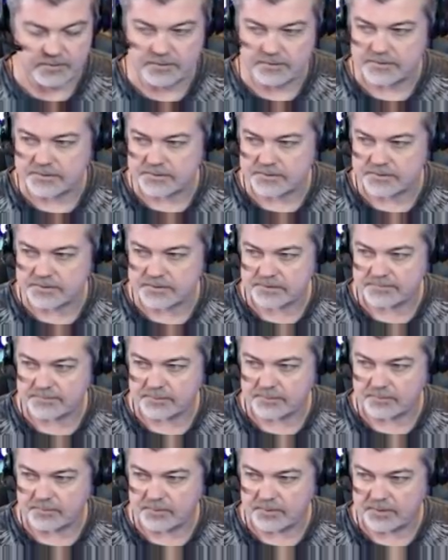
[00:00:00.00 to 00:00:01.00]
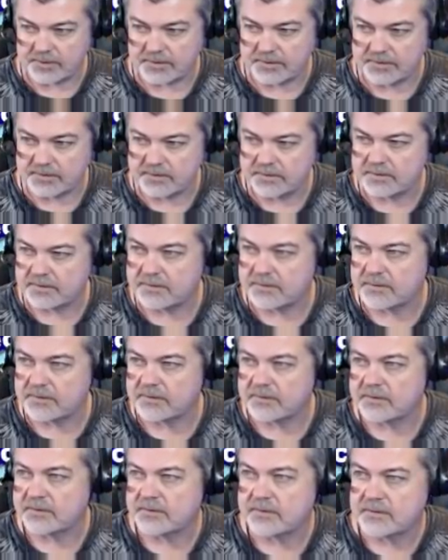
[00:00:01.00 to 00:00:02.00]
server 1,
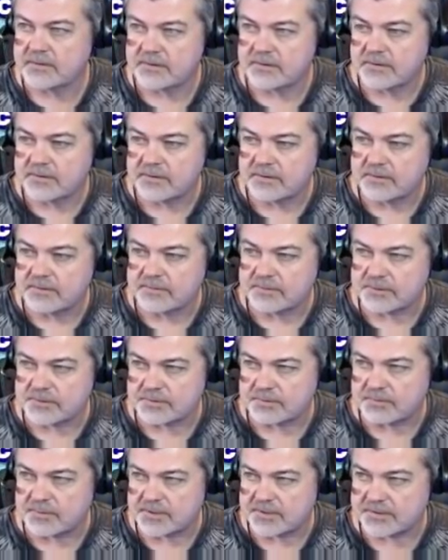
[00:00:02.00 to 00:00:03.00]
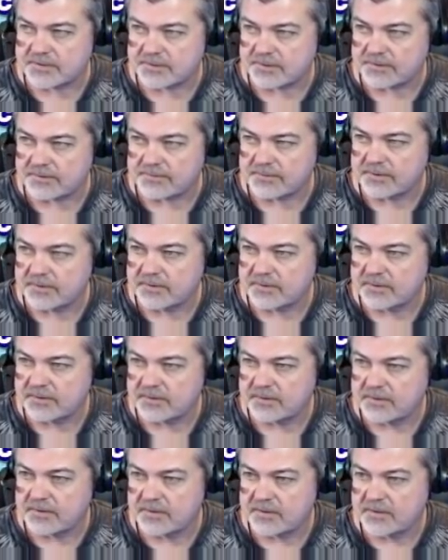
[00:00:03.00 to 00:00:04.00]
which is my server,
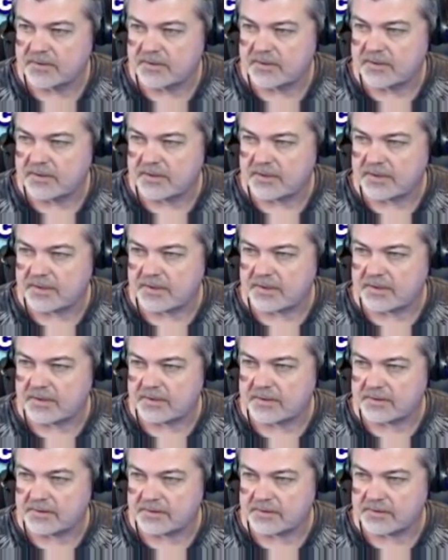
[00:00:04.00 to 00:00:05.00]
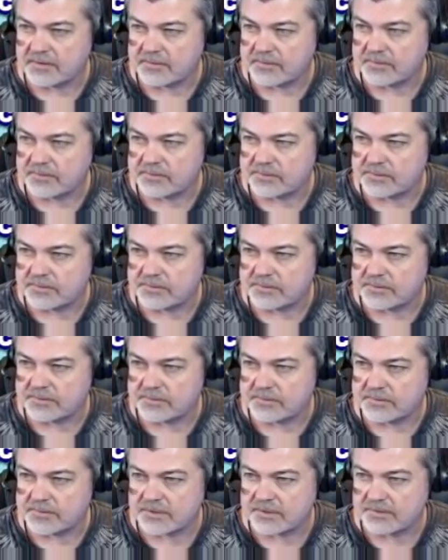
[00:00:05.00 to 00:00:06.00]
and go to
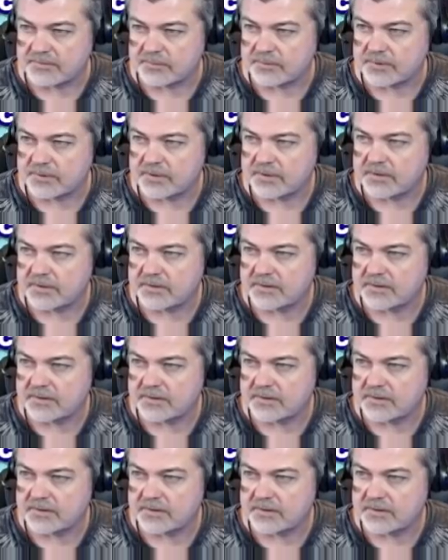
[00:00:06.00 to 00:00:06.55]
software